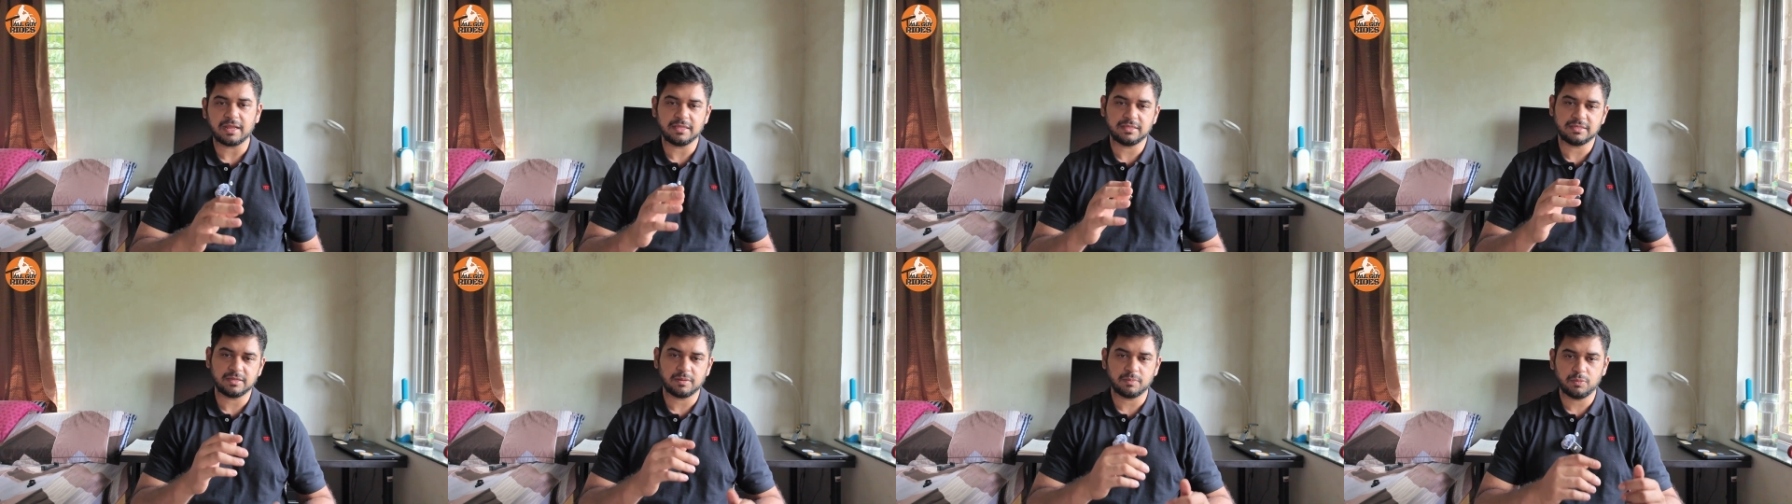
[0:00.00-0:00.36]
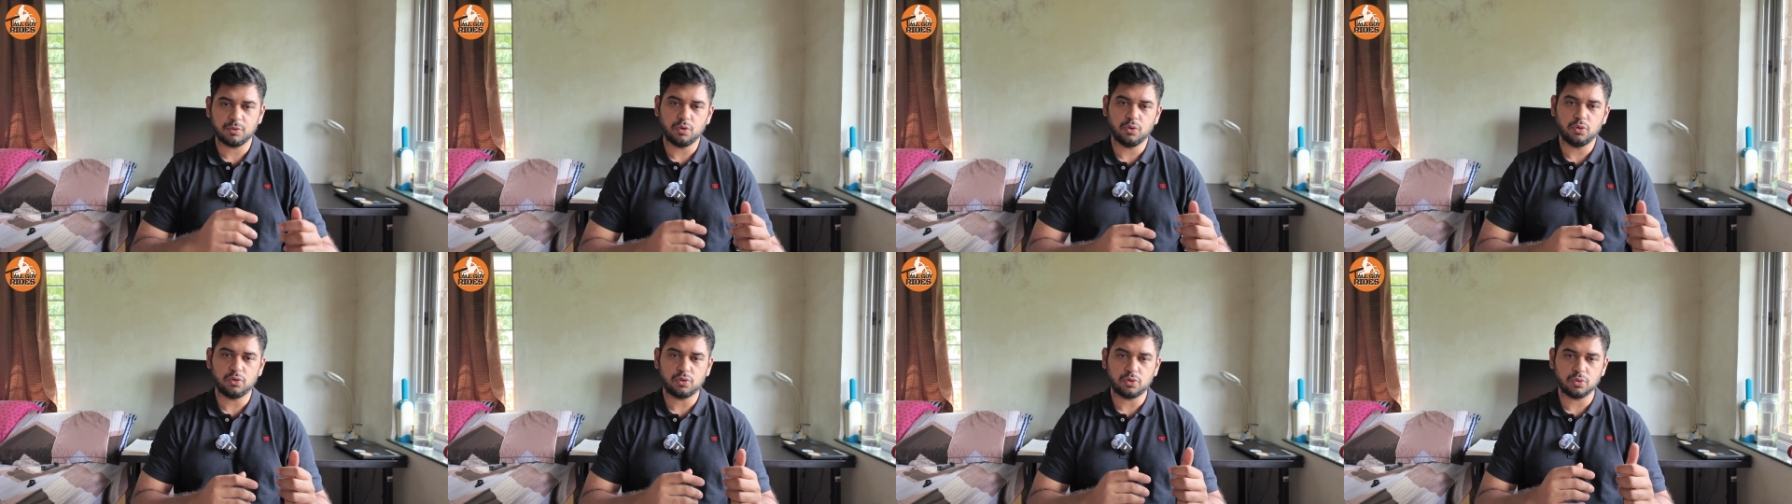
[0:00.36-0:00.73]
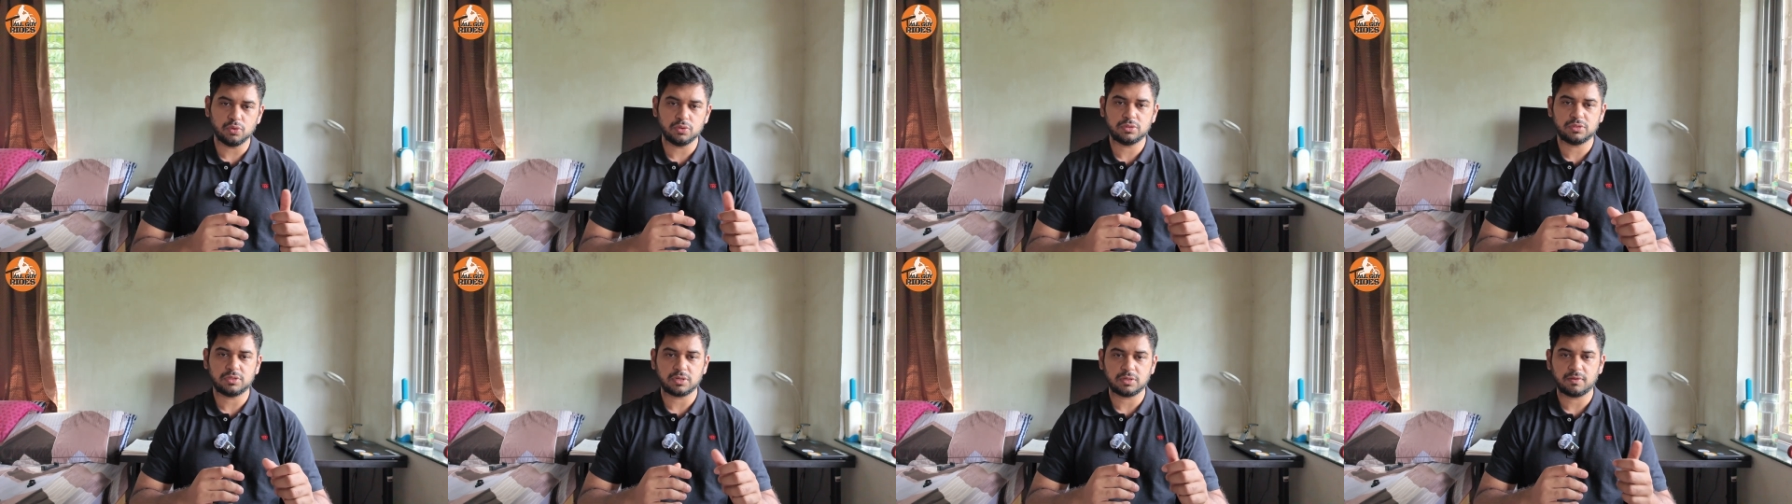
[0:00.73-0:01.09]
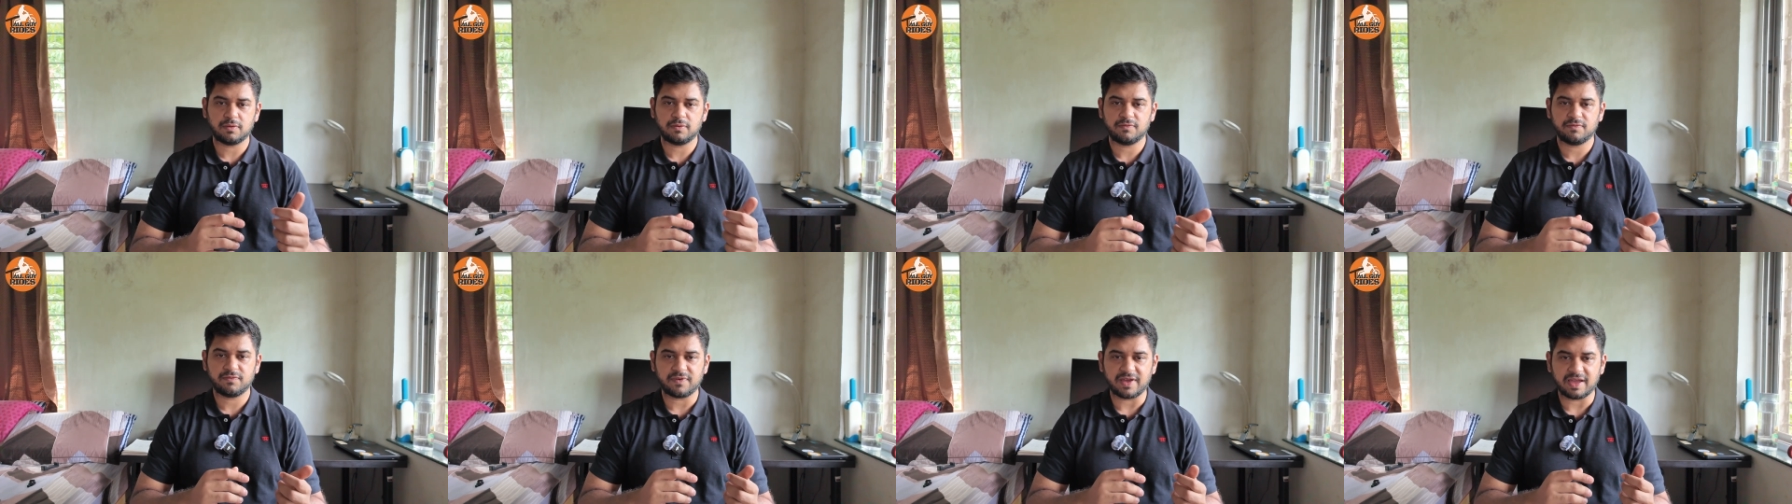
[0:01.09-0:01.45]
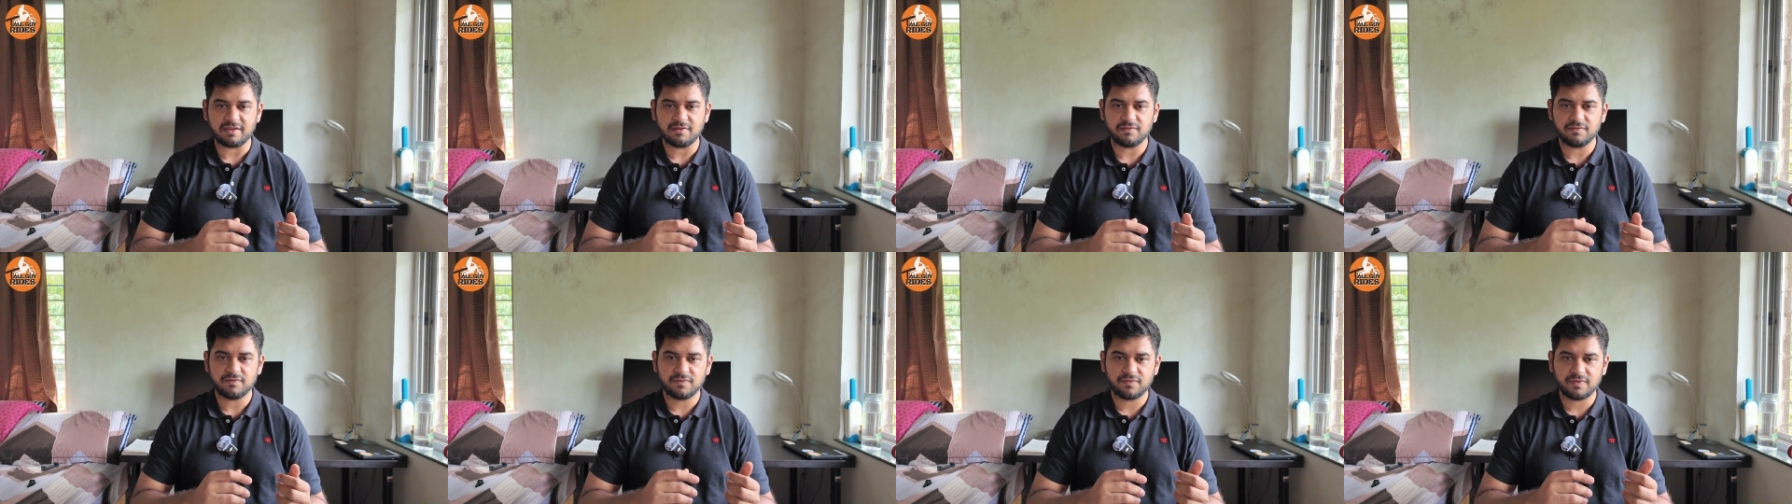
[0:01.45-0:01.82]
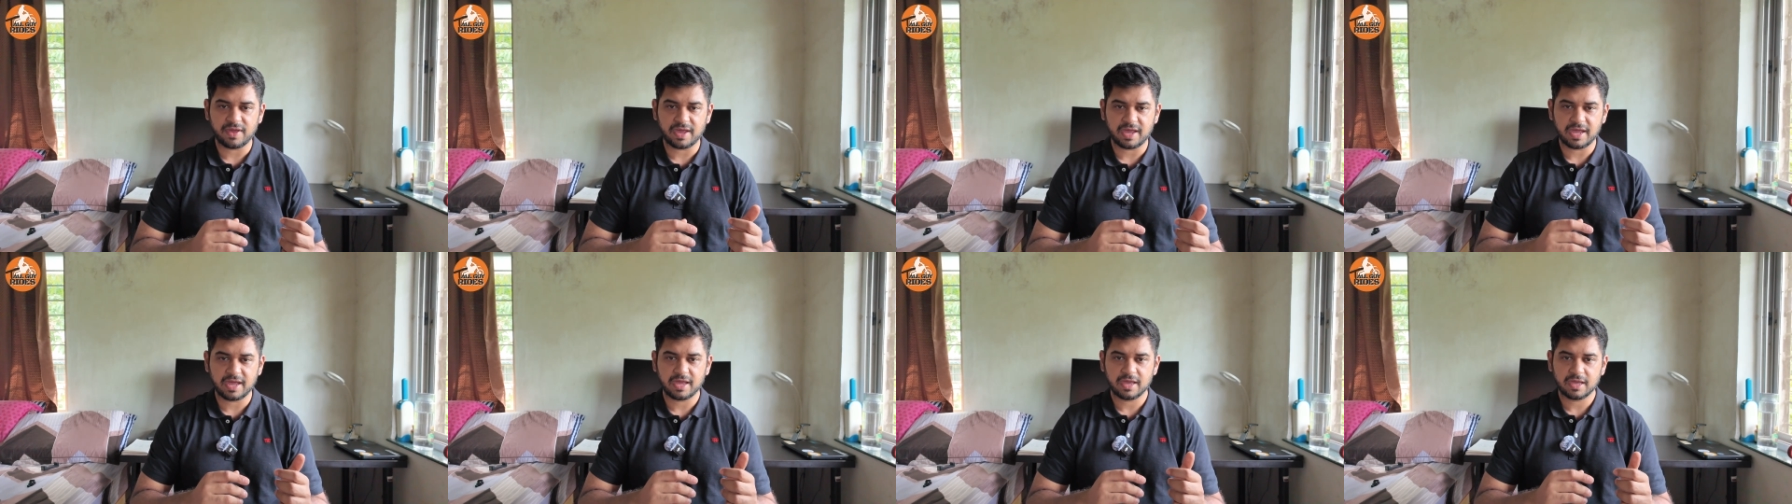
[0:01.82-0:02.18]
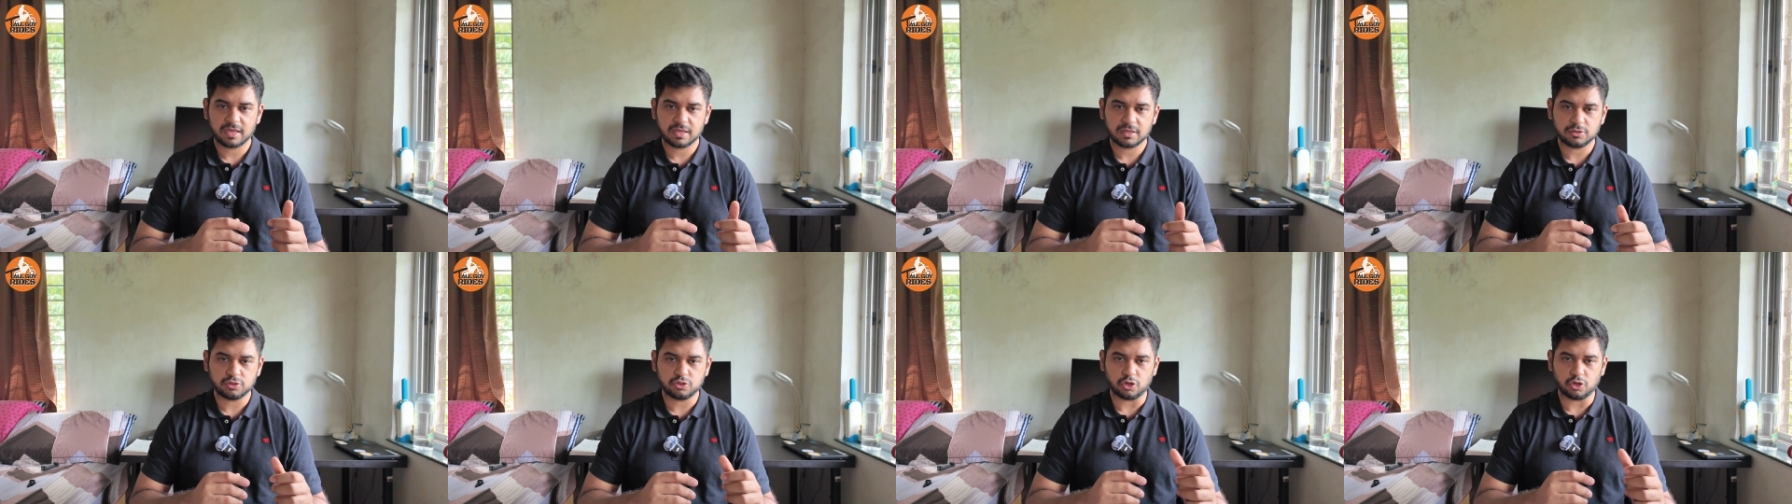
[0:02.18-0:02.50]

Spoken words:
It's a Bluetooth 5-way